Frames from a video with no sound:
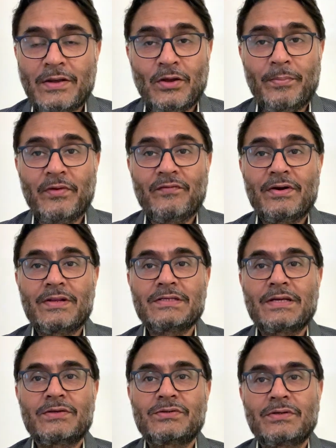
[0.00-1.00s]
topic for
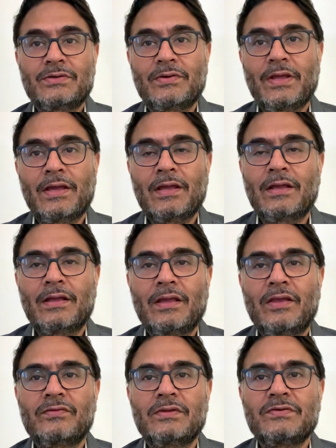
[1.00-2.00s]
discussion today
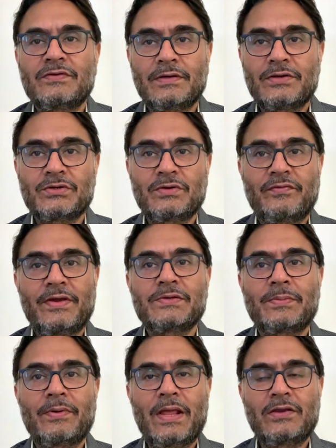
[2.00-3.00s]
is insertion of
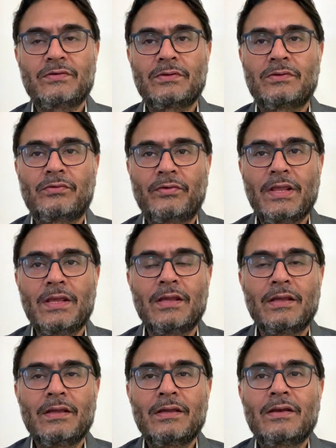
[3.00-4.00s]
Explanation 3